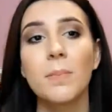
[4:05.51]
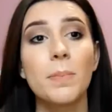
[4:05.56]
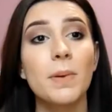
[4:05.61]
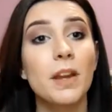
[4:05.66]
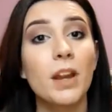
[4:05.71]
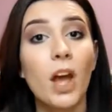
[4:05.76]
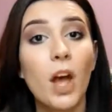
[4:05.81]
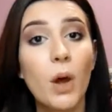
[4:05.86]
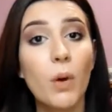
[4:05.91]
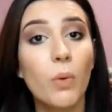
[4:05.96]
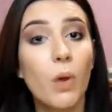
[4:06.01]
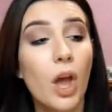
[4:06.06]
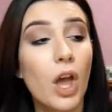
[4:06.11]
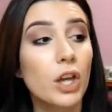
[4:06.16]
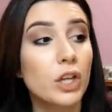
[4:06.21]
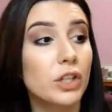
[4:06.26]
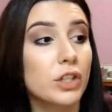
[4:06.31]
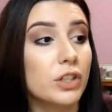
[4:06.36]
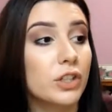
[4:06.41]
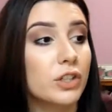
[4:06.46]
But oh,
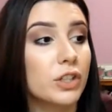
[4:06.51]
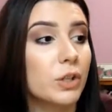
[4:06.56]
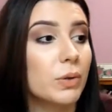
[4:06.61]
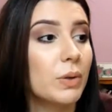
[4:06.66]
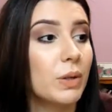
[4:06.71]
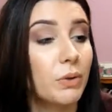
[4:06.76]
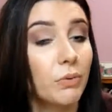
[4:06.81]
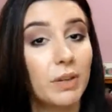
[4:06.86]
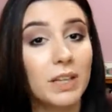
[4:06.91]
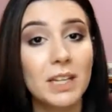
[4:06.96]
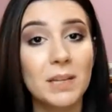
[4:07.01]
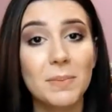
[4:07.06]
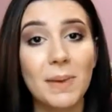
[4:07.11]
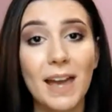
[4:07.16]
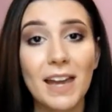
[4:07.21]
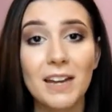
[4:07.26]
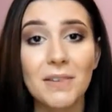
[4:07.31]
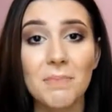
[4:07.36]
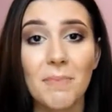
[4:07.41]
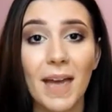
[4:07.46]
you're doing really
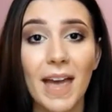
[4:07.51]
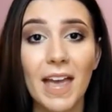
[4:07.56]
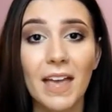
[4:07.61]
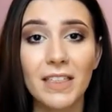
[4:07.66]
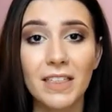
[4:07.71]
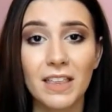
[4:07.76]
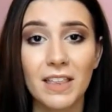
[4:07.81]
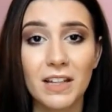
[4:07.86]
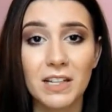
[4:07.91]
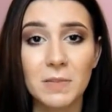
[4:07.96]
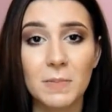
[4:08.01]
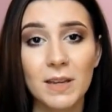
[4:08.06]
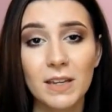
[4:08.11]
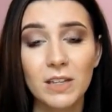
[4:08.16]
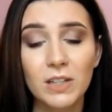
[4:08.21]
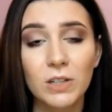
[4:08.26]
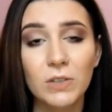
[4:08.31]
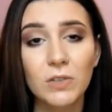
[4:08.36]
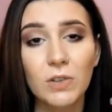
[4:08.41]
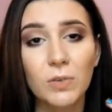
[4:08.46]
bad in math and that's
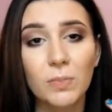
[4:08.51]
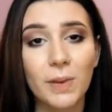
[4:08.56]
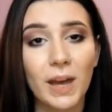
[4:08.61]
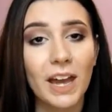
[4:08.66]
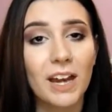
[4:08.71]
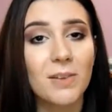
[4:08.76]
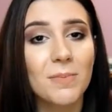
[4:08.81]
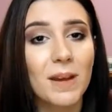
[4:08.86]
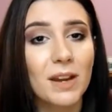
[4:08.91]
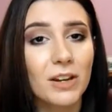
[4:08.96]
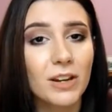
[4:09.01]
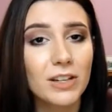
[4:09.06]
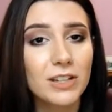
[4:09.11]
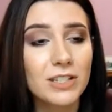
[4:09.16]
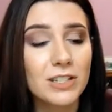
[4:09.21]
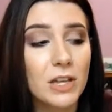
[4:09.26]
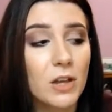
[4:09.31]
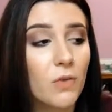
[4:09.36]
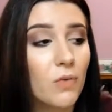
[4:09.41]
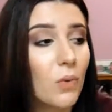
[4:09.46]
making you feel bad about
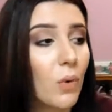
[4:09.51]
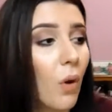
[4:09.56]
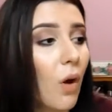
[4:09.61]
yourself?